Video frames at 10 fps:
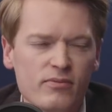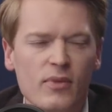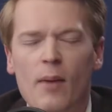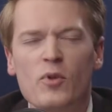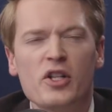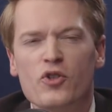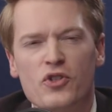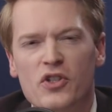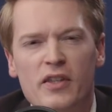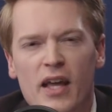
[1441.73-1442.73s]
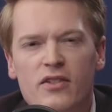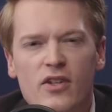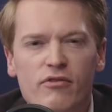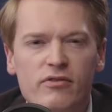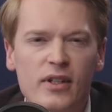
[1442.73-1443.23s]
I'm not interested in that
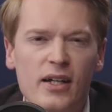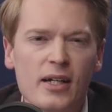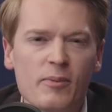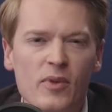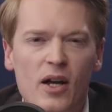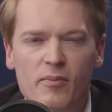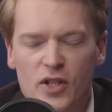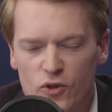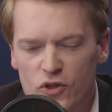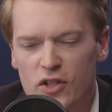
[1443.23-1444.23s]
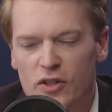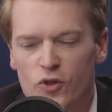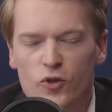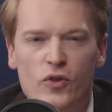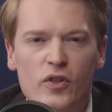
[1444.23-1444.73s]
stuff. I'm interested in the
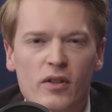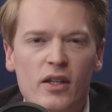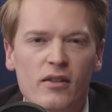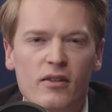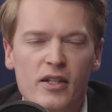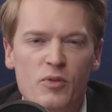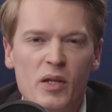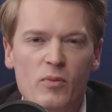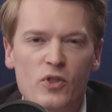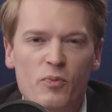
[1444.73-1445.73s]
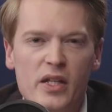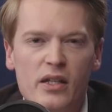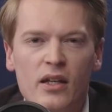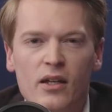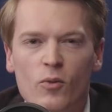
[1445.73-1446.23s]
truth that these people
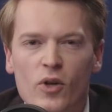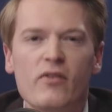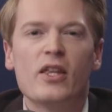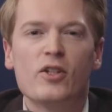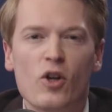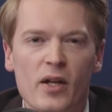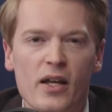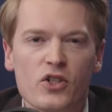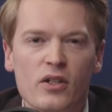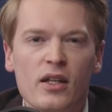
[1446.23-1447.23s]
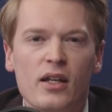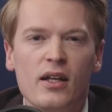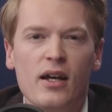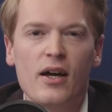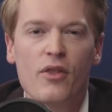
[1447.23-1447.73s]
speak, whatever their denomination.
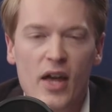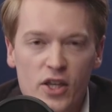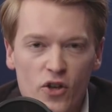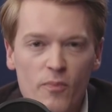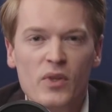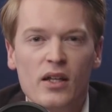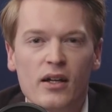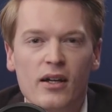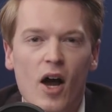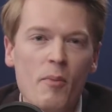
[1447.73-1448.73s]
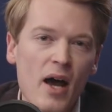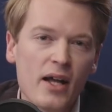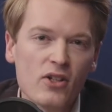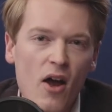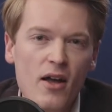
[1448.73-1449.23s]
Thank you. I'm
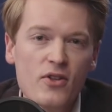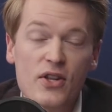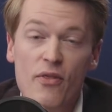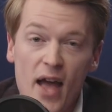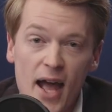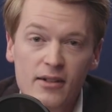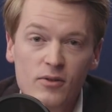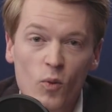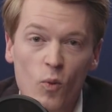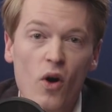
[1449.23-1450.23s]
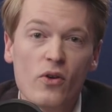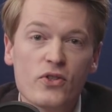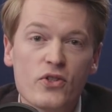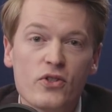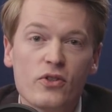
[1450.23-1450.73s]
Martyn Iles, and that
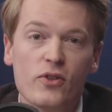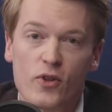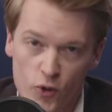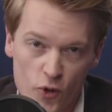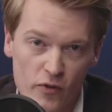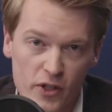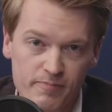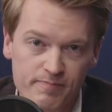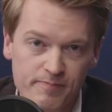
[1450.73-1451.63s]
was the truth of it.